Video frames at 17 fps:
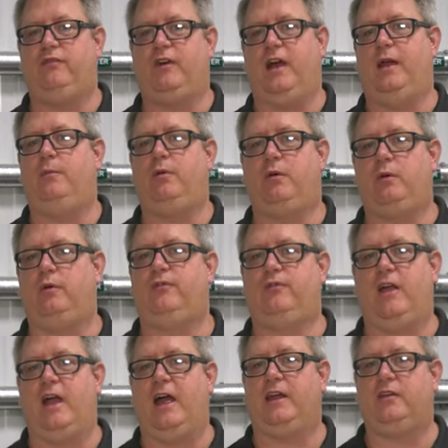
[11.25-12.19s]
fiber
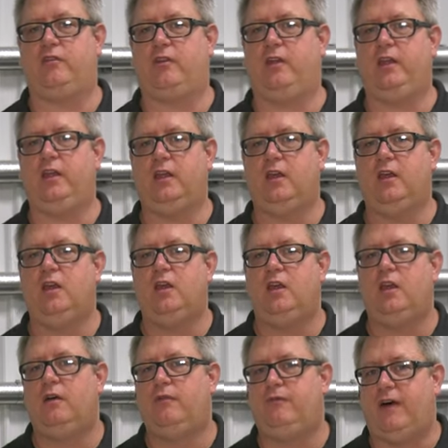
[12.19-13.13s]
refractory.
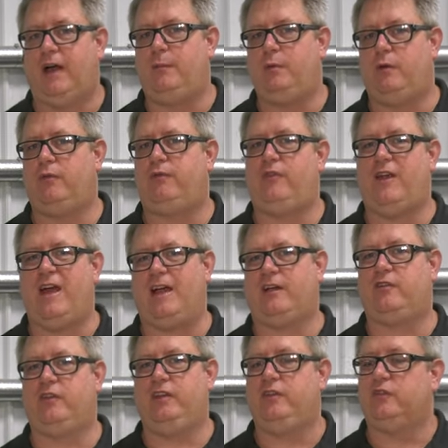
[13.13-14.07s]
Fiber
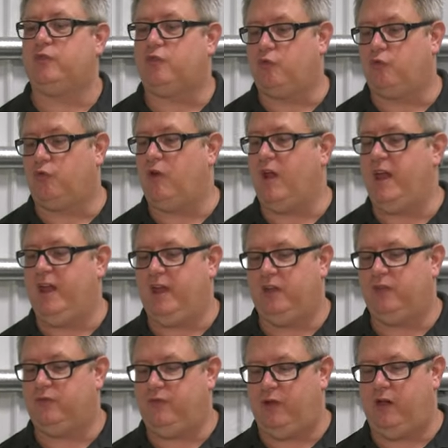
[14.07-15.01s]
refractory is great.
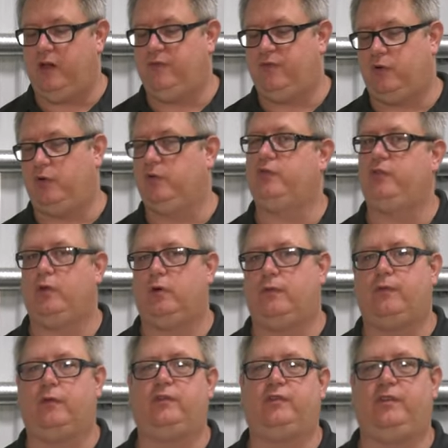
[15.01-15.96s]
It's very versatile
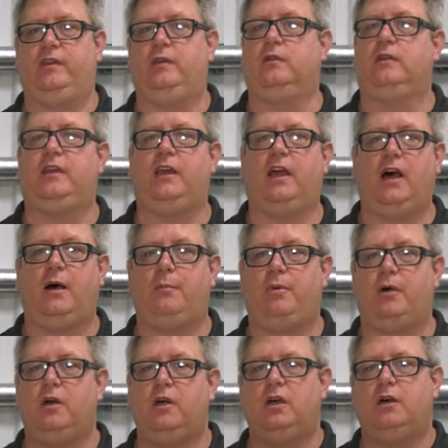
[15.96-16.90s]
for sealing
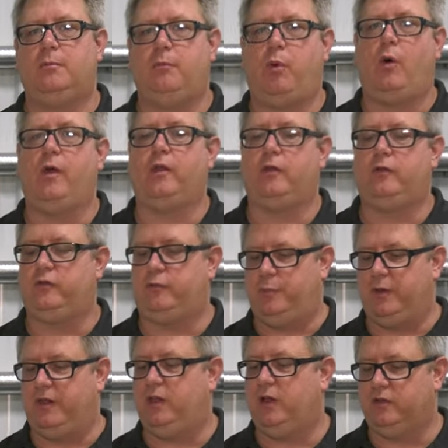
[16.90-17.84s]
up boilers
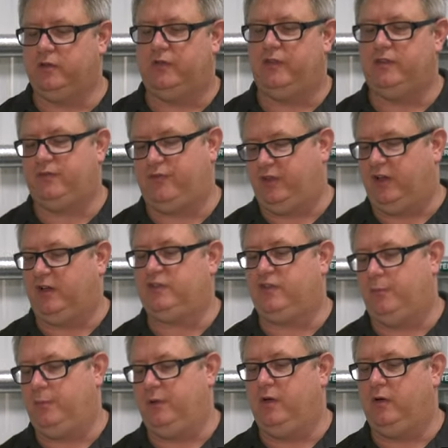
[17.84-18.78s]
because of its
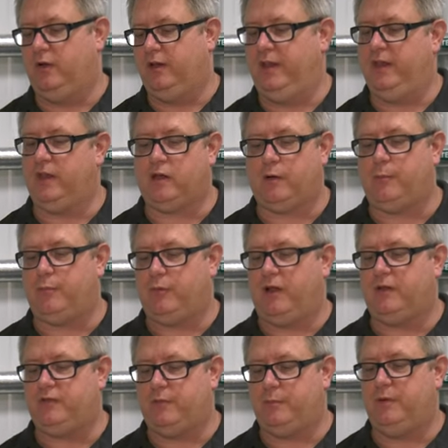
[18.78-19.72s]
flexibility and
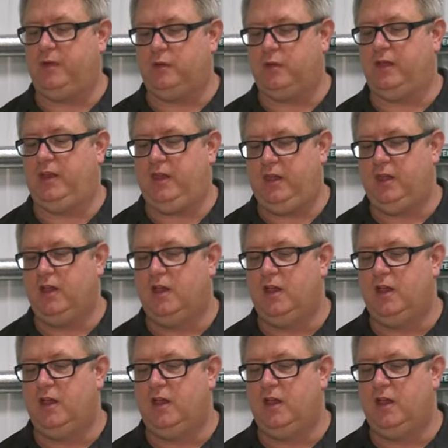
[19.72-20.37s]
compressibility.